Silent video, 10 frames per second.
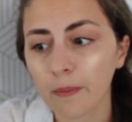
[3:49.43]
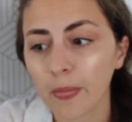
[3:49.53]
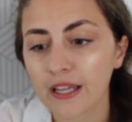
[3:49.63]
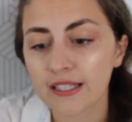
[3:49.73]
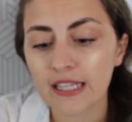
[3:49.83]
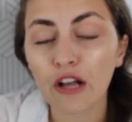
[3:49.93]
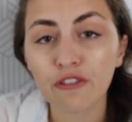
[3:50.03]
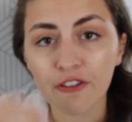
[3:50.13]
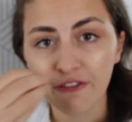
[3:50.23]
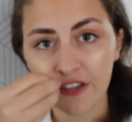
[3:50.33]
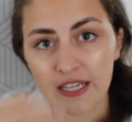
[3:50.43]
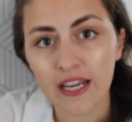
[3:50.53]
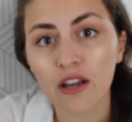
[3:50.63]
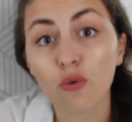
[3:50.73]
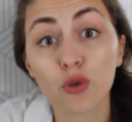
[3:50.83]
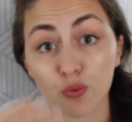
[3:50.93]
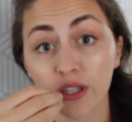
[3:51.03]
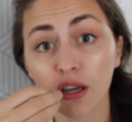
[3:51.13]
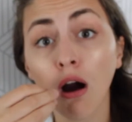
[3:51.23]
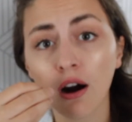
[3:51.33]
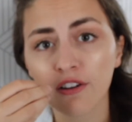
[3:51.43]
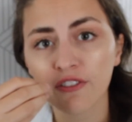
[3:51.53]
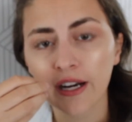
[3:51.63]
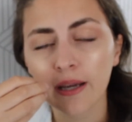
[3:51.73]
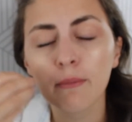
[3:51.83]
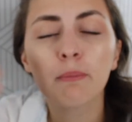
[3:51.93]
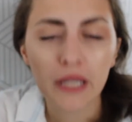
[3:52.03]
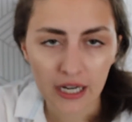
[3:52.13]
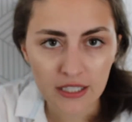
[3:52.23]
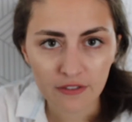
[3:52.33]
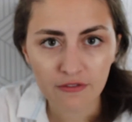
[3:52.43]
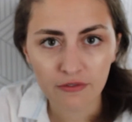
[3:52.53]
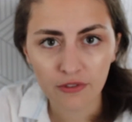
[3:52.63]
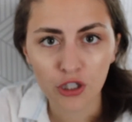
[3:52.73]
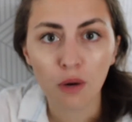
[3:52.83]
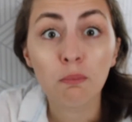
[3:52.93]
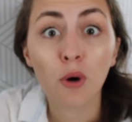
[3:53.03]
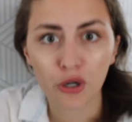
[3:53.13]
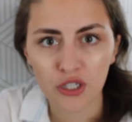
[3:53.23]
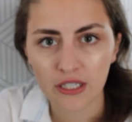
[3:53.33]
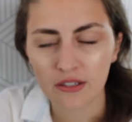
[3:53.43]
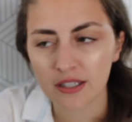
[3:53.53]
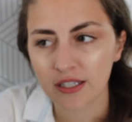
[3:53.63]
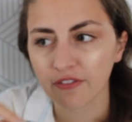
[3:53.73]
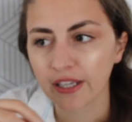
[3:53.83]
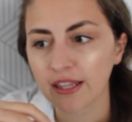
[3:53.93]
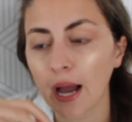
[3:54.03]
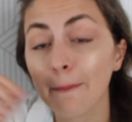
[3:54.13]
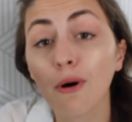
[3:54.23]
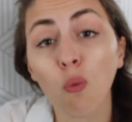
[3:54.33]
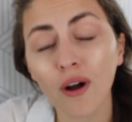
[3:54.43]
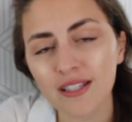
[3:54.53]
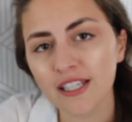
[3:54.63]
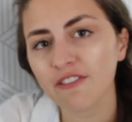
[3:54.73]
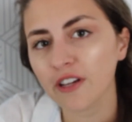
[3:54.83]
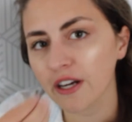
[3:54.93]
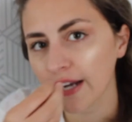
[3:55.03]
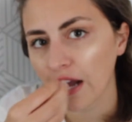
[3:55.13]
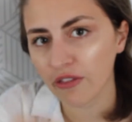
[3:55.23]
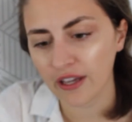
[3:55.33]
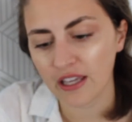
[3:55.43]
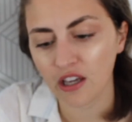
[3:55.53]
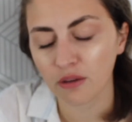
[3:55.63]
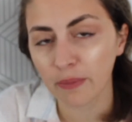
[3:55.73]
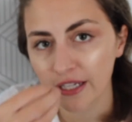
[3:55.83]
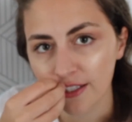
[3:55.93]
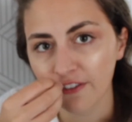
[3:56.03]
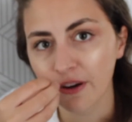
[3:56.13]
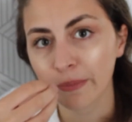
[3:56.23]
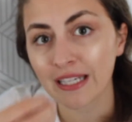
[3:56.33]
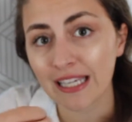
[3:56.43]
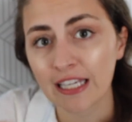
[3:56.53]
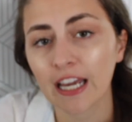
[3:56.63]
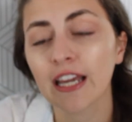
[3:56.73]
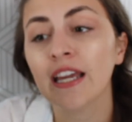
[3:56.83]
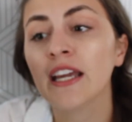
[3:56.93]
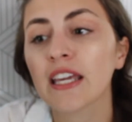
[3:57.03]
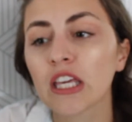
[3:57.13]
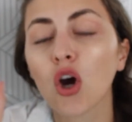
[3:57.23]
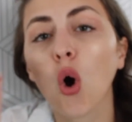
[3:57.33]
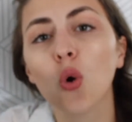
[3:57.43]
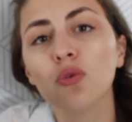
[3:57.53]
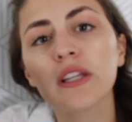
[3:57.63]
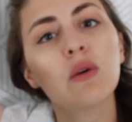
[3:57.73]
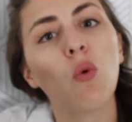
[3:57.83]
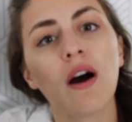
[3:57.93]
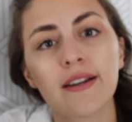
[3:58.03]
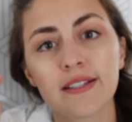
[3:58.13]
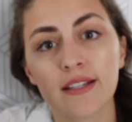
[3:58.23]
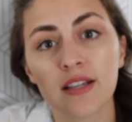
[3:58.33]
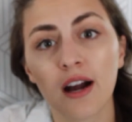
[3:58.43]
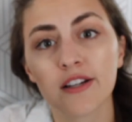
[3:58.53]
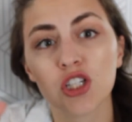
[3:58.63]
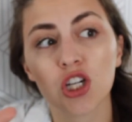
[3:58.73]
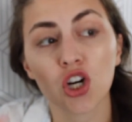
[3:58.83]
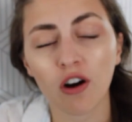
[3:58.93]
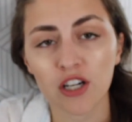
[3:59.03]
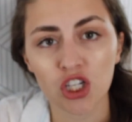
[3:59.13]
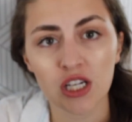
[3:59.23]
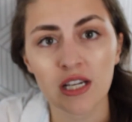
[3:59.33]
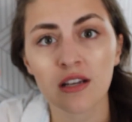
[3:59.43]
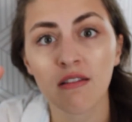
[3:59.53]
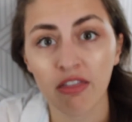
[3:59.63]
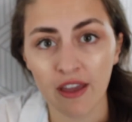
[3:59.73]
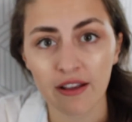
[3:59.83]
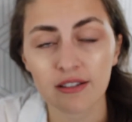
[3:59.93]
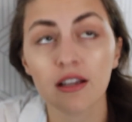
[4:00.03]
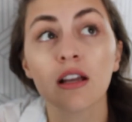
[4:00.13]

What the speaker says: self-feeding was really hard for him because of, you know, motor skills and stuff like that. But once he figured out that he could pick stuff up and eat it, he only wanted to touch crunchy things